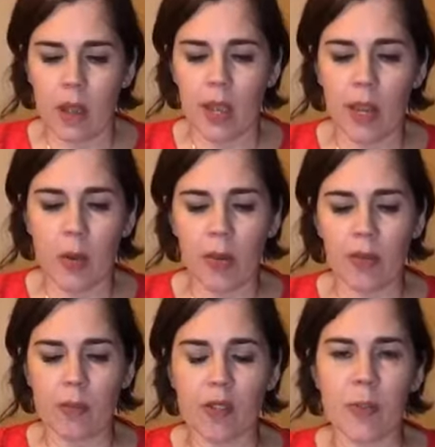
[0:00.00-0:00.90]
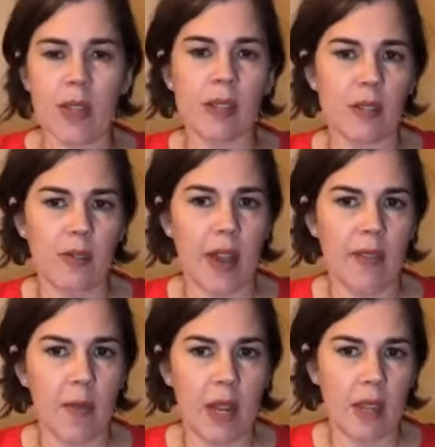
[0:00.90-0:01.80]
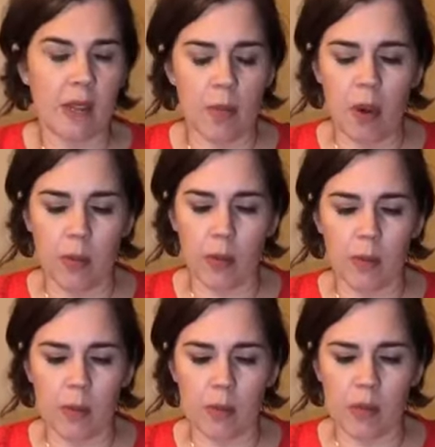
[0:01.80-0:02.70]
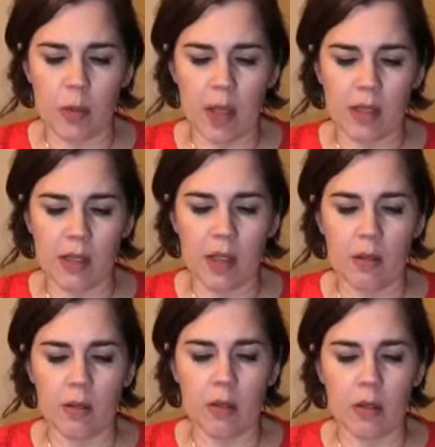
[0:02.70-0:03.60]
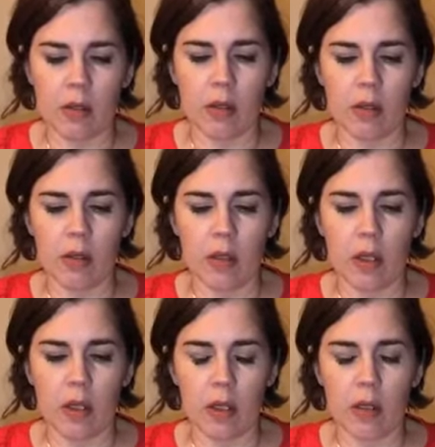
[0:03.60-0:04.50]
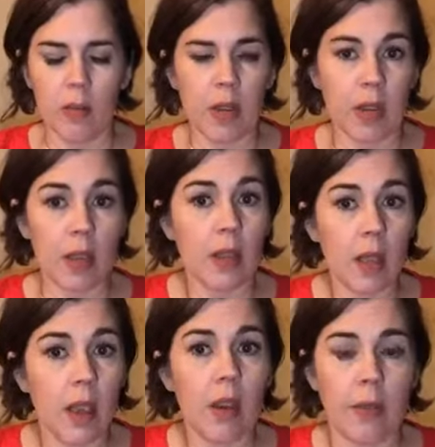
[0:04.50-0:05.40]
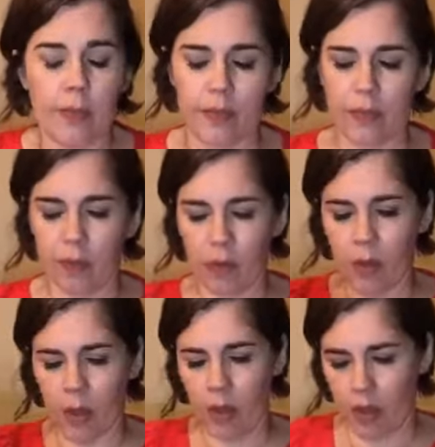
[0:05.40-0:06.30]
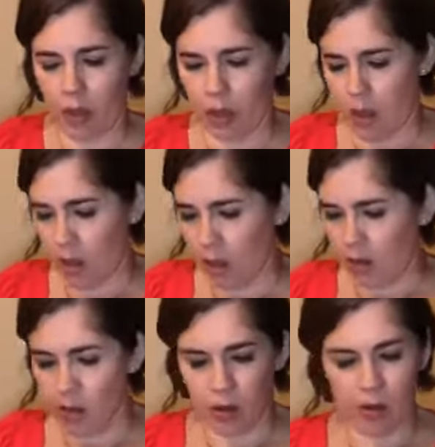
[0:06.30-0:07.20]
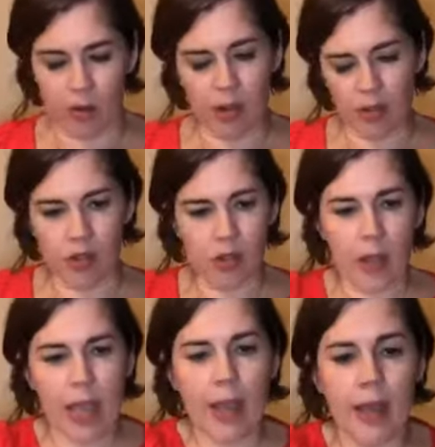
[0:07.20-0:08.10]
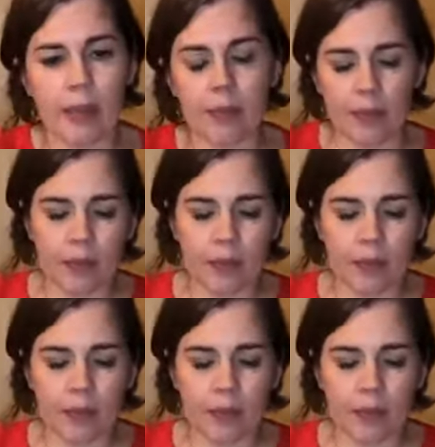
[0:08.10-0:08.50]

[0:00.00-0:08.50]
anywhere from 2 minutes to 5 minutes. Probably depends on the humidity in the air. So I just do that,